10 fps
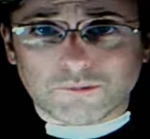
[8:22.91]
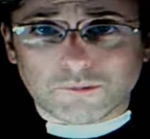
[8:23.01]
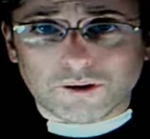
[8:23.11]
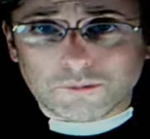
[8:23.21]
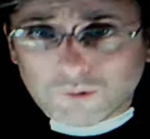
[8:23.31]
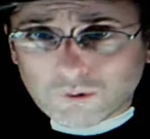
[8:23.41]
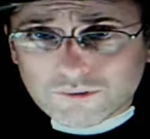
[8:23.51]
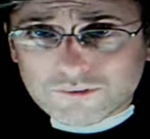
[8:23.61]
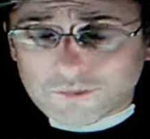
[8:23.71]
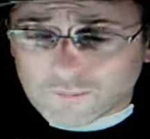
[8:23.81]
about
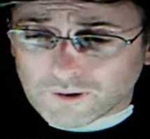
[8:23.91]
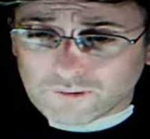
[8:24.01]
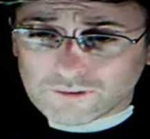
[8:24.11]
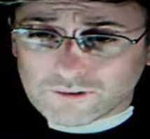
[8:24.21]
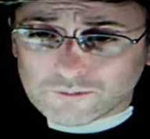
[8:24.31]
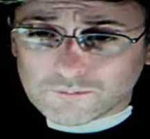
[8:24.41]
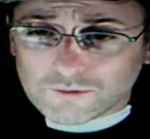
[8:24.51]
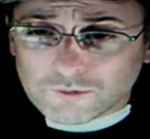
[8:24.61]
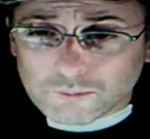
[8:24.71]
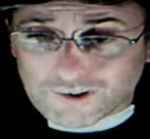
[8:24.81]
moths, about
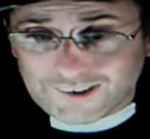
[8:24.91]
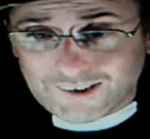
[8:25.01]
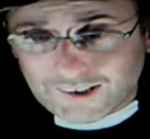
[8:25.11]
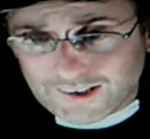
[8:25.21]
spring,